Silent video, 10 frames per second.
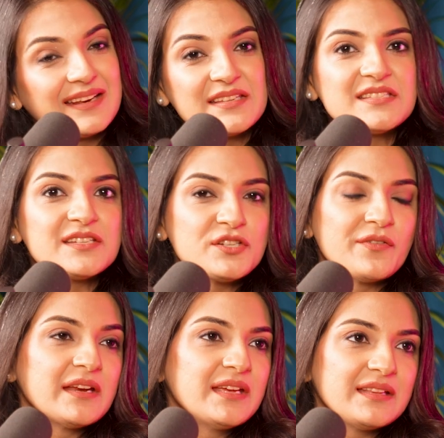Yeah, like Sister
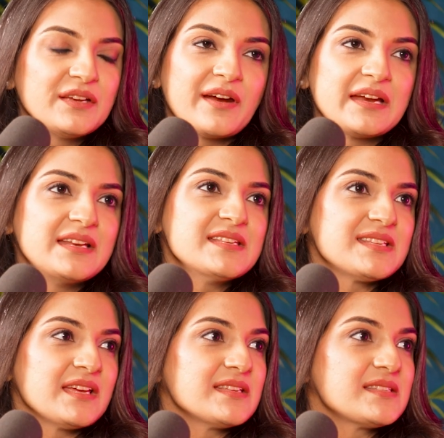Shivani, I think
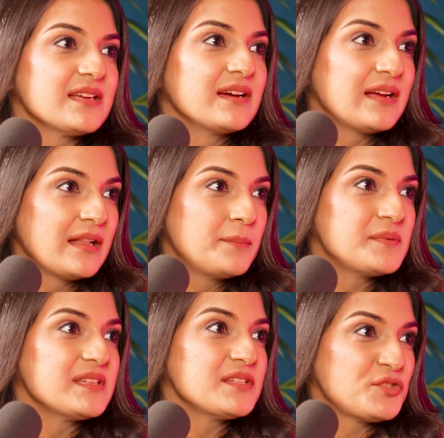rightly says,
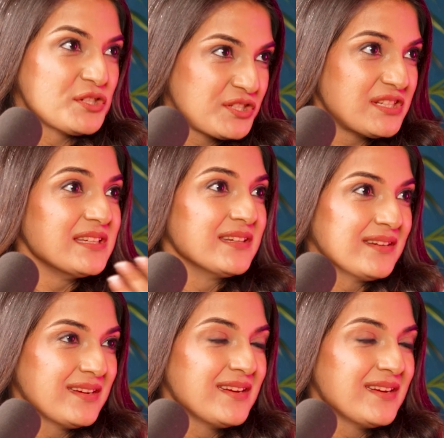Sankalp se Shrishti.